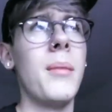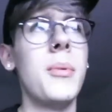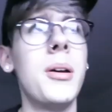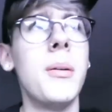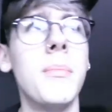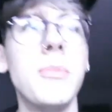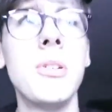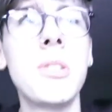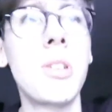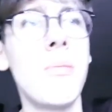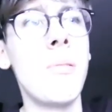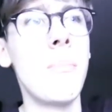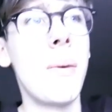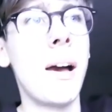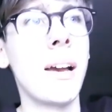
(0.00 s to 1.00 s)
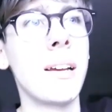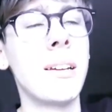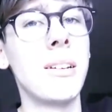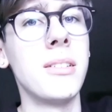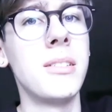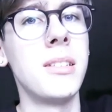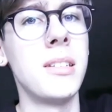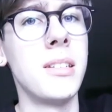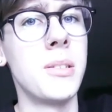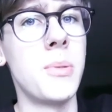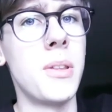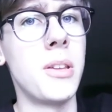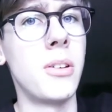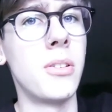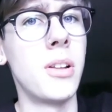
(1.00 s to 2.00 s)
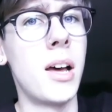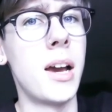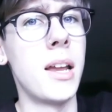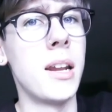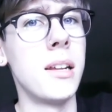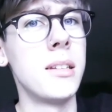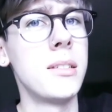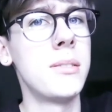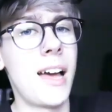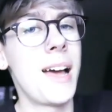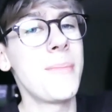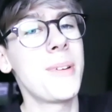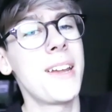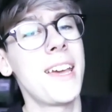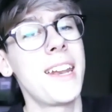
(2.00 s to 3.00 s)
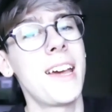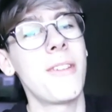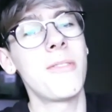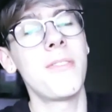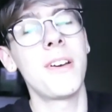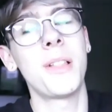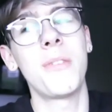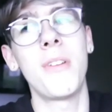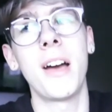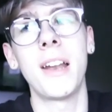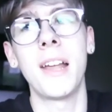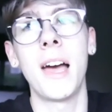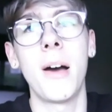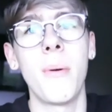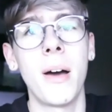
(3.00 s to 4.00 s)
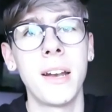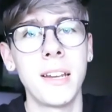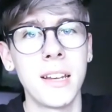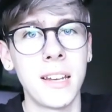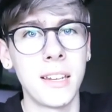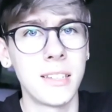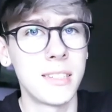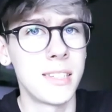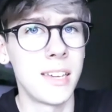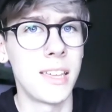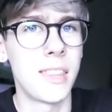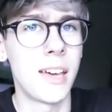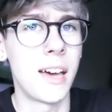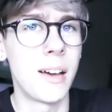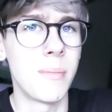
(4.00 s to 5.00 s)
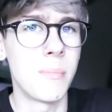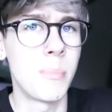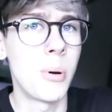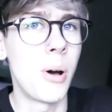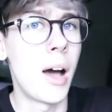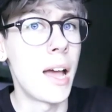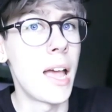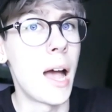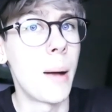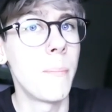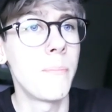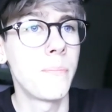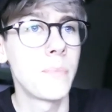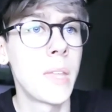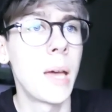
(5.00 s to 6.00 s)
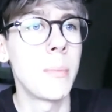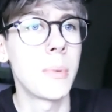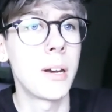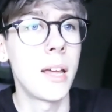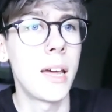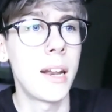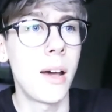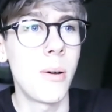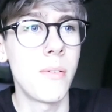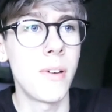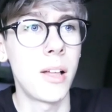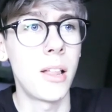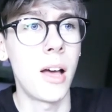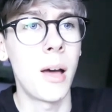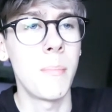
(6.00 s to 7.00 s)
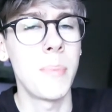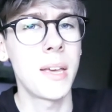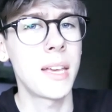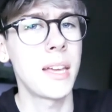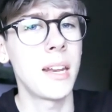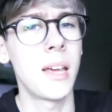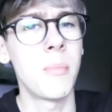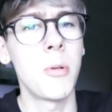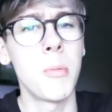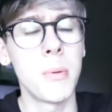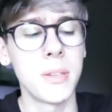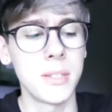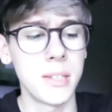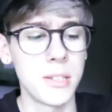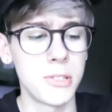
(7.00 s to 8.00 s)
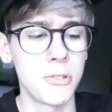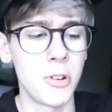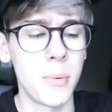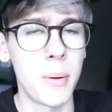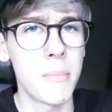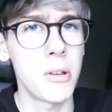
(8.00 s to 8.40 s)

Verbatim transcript: I'm um, just coming back because this is where the good lighting is. I'm gonna head out with Ella right now. I didn't say that, but I am. I'm gonna head out with Ella. I'm picking a mum and sister up.